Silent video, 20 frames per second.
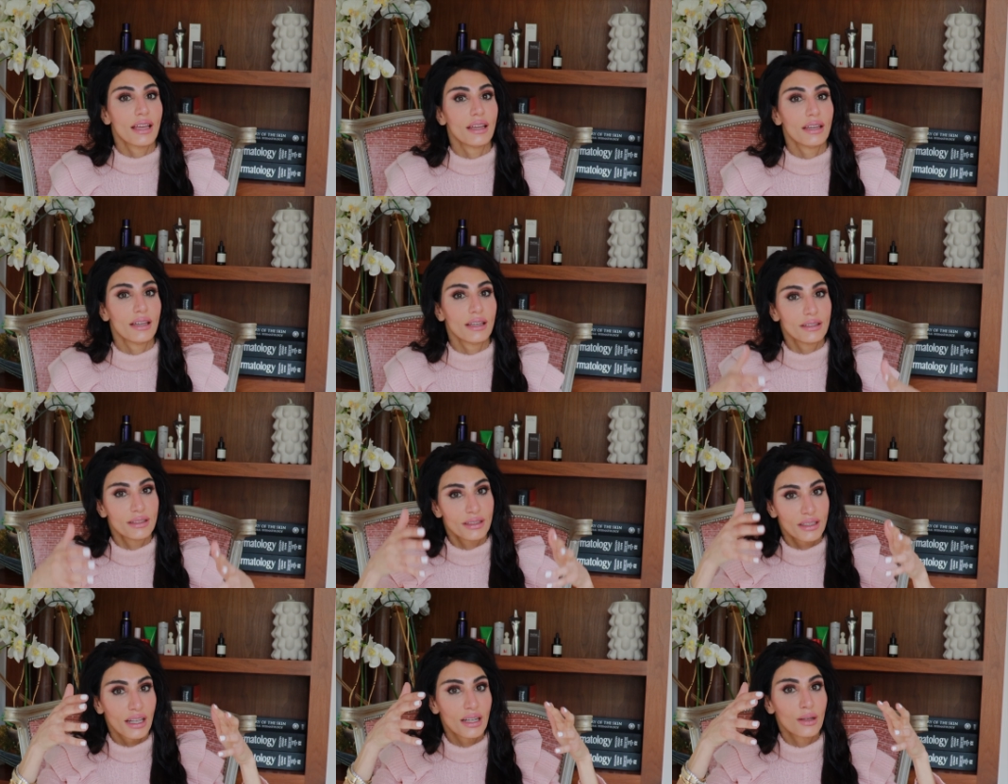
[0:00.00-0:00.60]

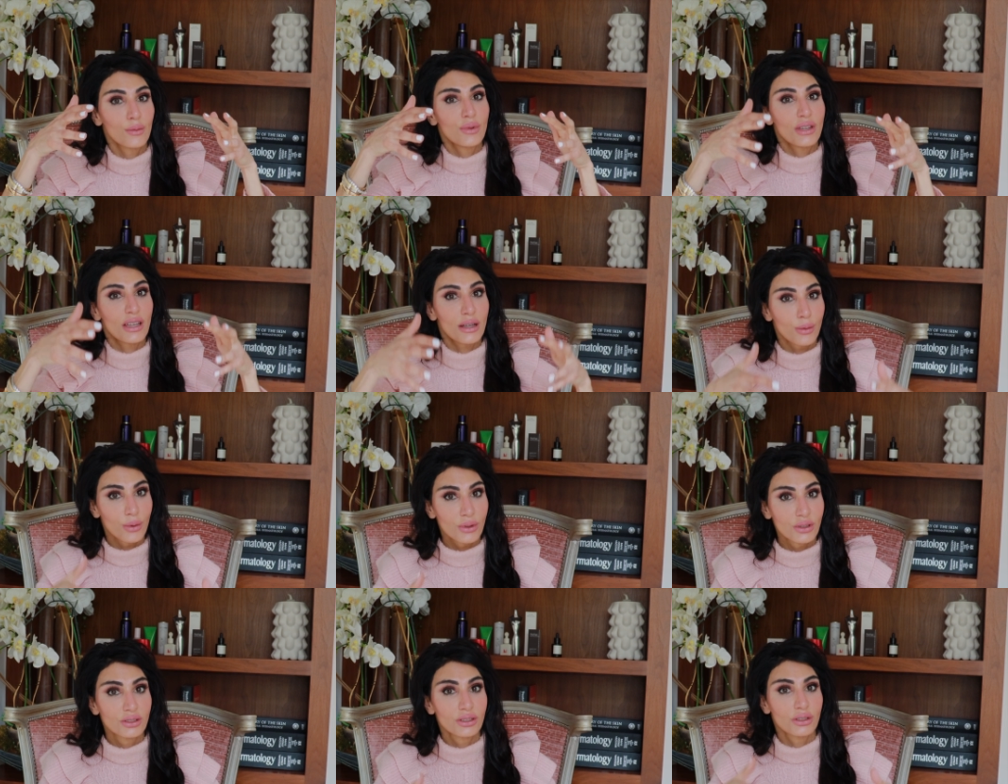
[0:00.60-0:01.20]
it's going to be
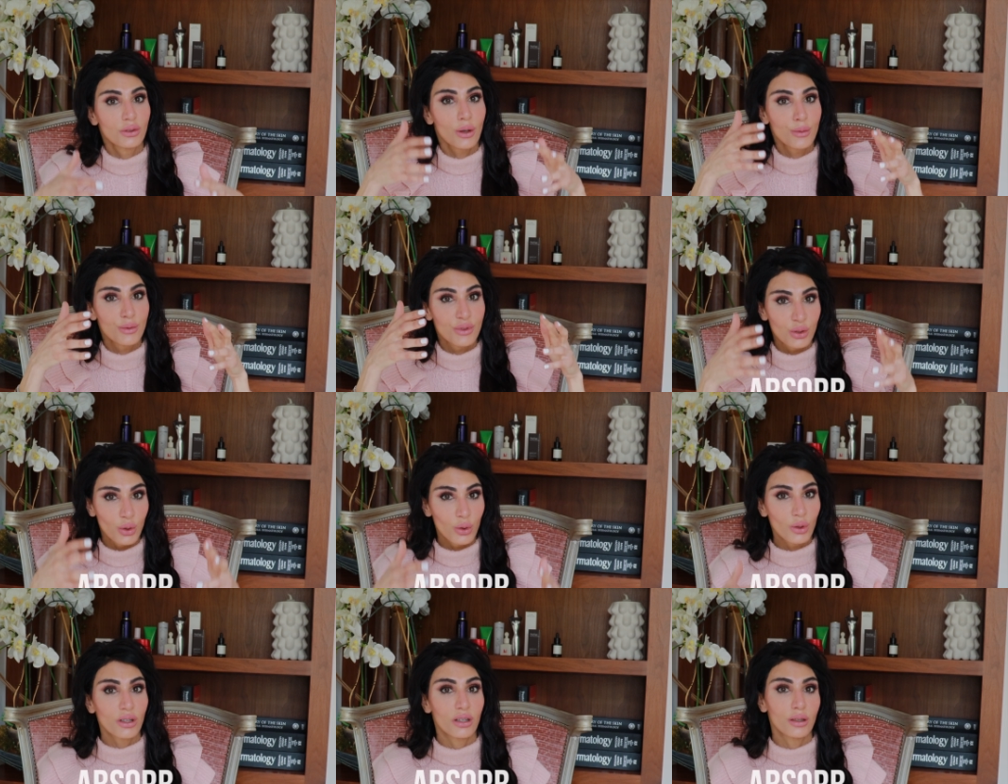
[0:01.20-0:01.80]
able to
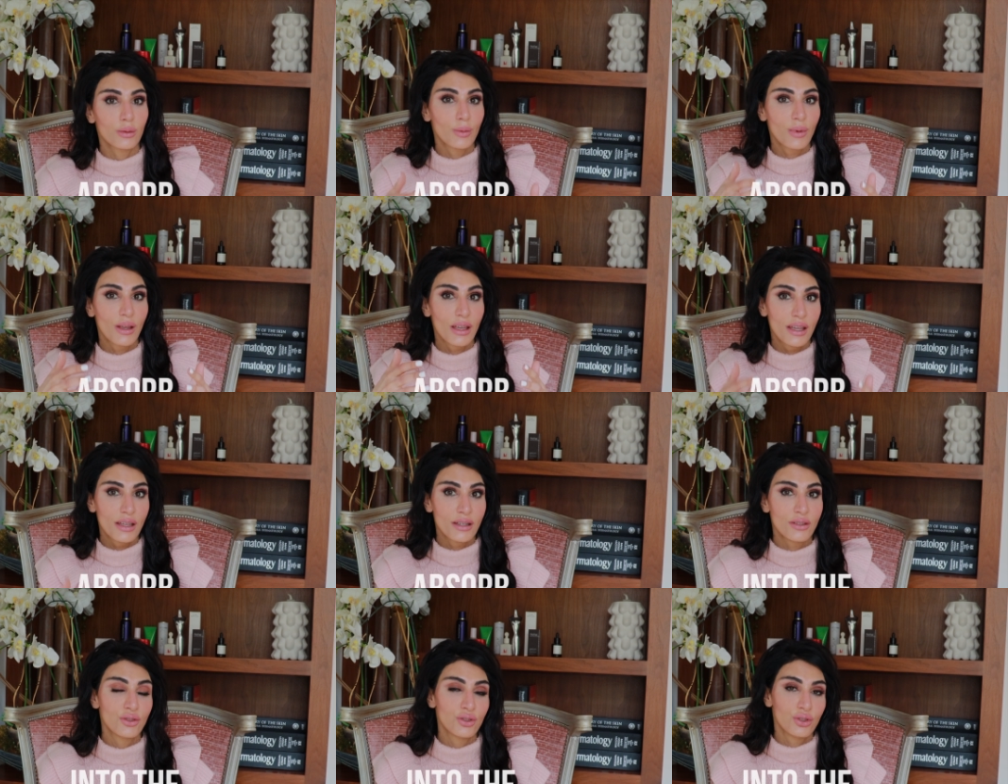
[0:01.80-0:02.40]
absorb
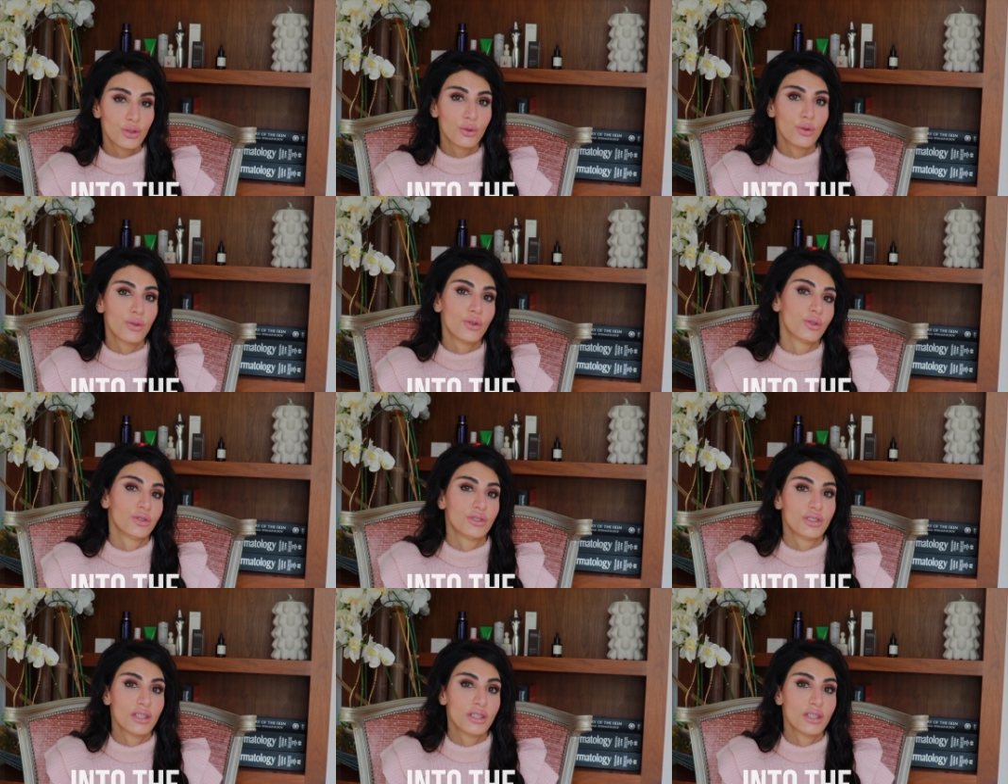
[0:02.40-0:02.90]
into the